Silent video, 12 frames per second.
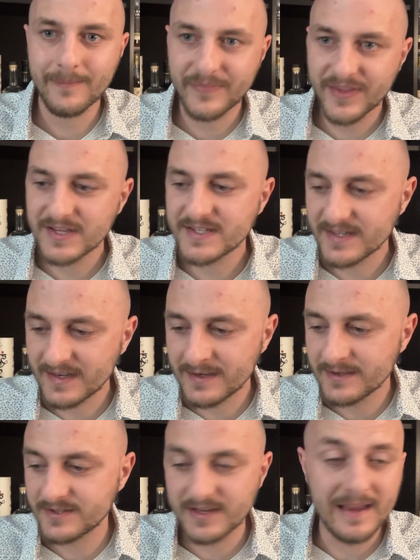This
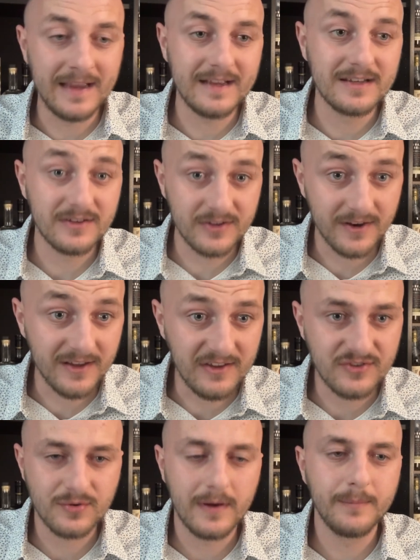is a Kentucky
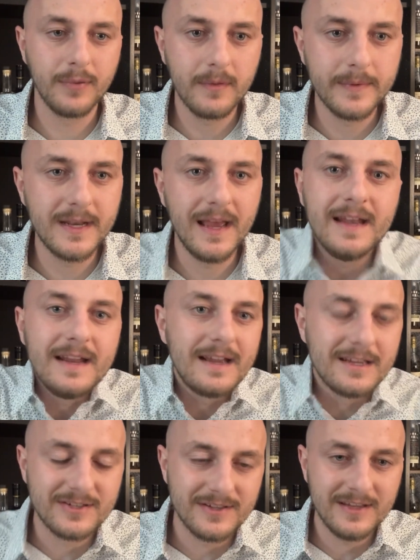straight bourbon,
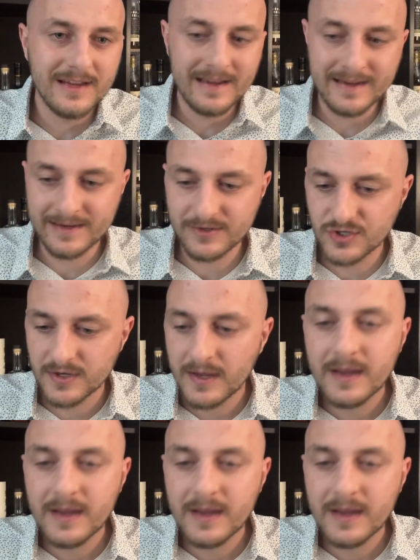NAS on the age,